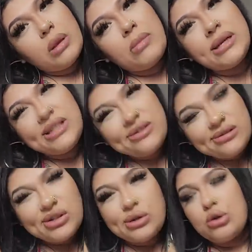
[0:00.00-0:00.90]
my
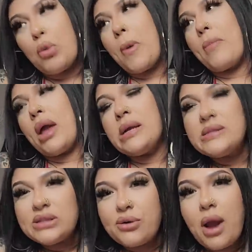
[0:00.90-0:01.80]
YouTube and my
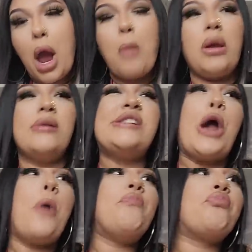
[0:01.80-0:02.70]
Instagram and,
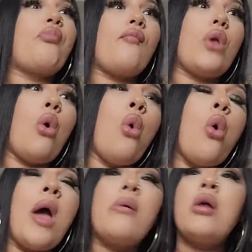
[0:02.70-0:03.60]

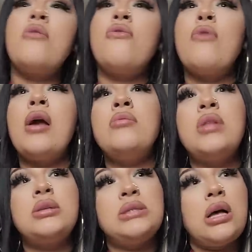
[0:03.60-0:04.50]
oh, I got a friend
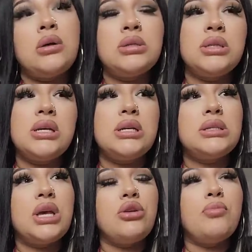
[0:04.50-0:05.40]
that sells
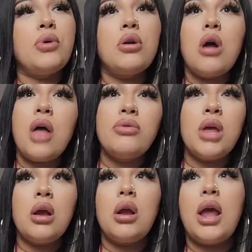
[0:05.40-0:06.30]
this. Can you put it on
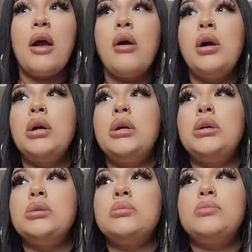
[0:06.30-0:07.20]
there? Like,
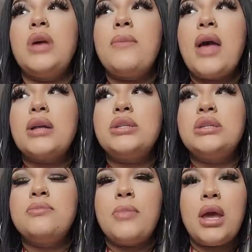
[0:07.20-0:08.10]
baby, I
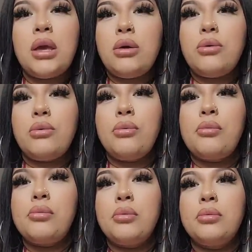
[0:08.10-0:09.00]
just met you.
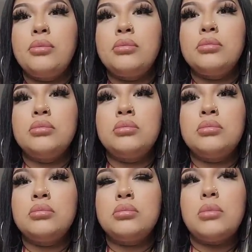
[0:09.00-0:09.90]

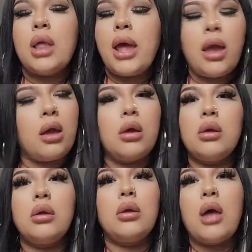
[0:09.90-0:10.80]
I
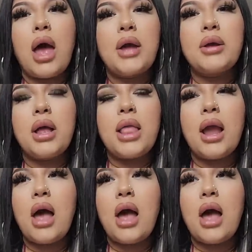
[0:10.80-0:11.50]
can't.